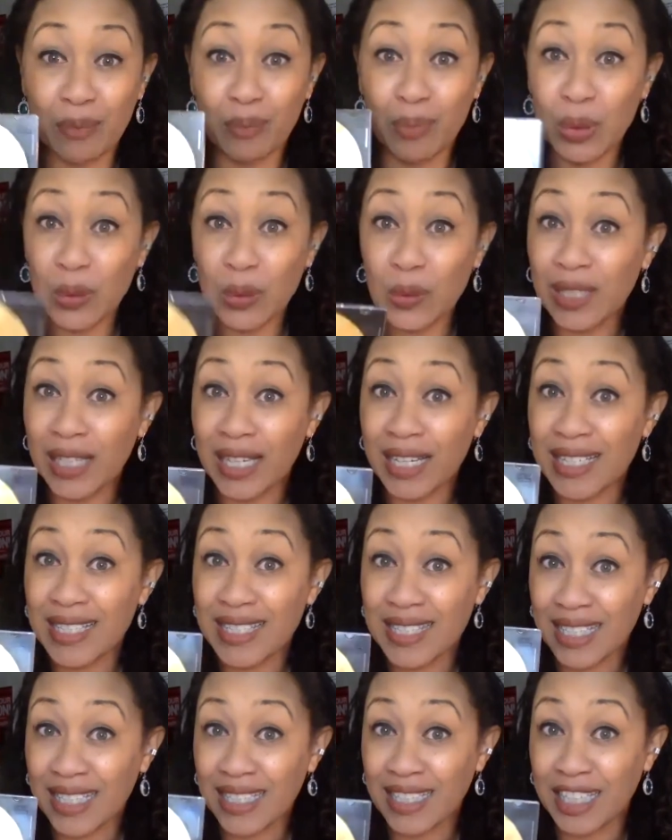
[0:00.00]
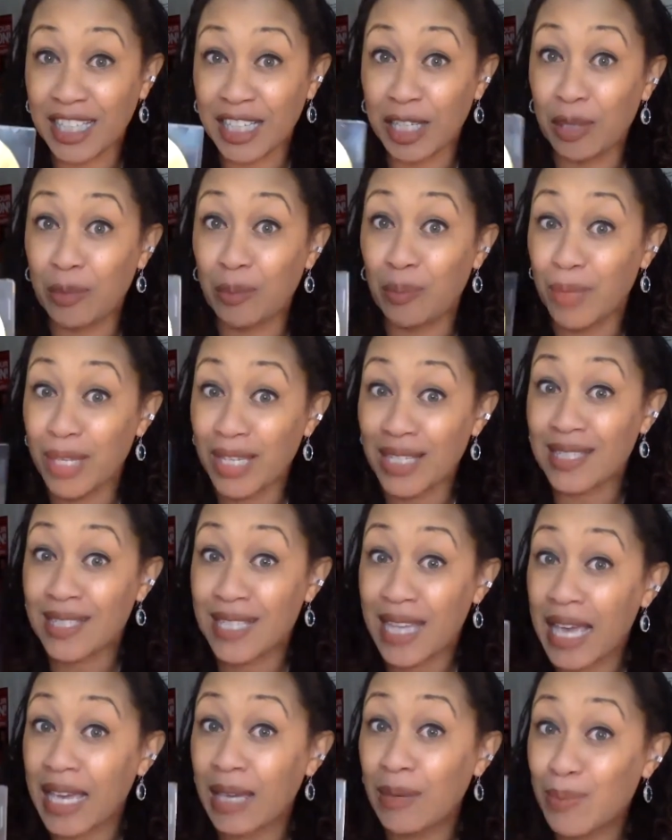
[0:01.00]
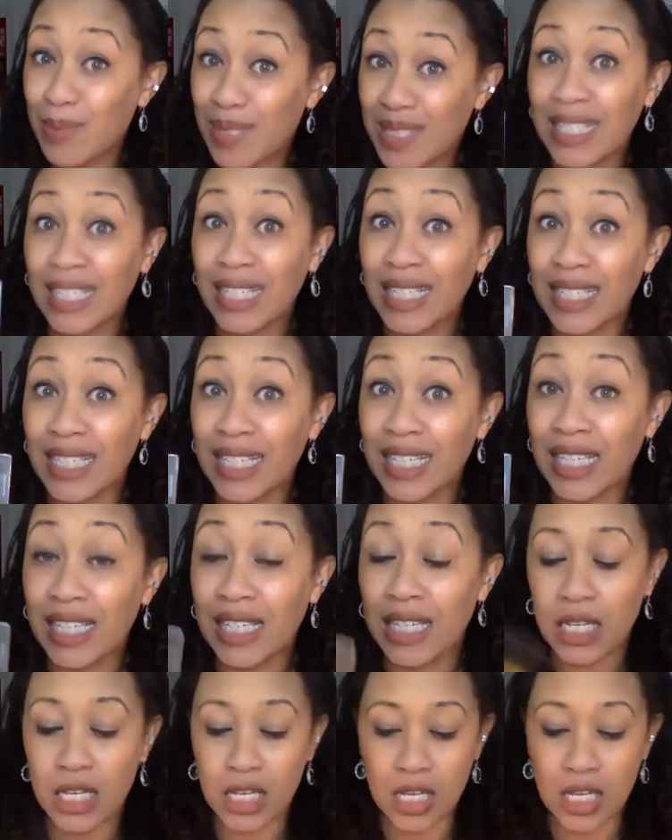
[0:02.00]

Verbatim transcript: bootleg C D, mixtape C D.